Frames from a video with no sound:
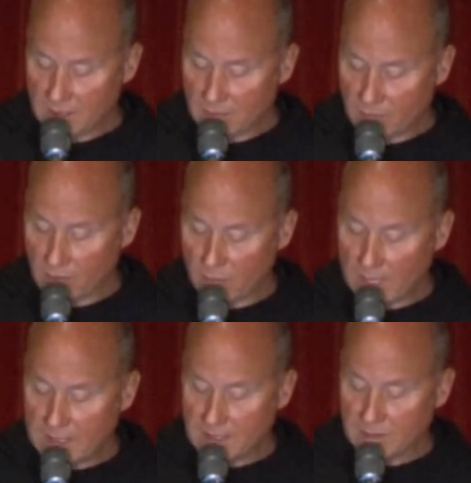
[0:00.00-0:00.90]
for a
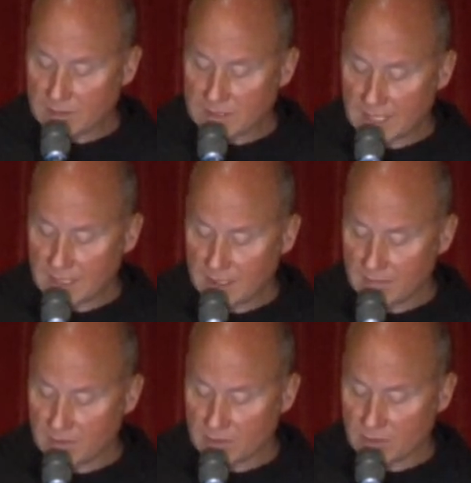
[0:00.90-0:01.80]
right understanding of
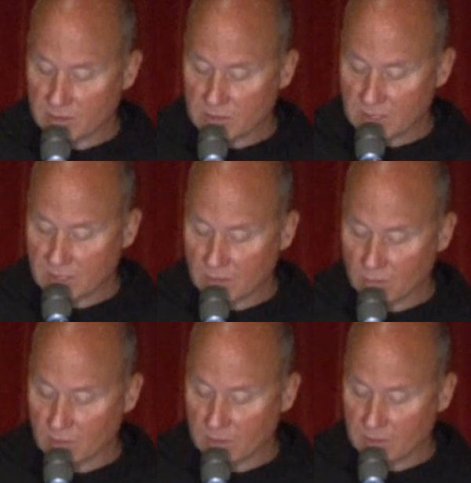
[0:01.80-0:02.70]
the church in the
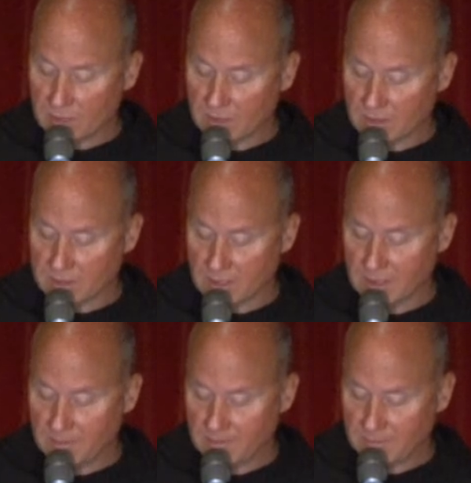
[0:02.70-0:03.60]
world in our time.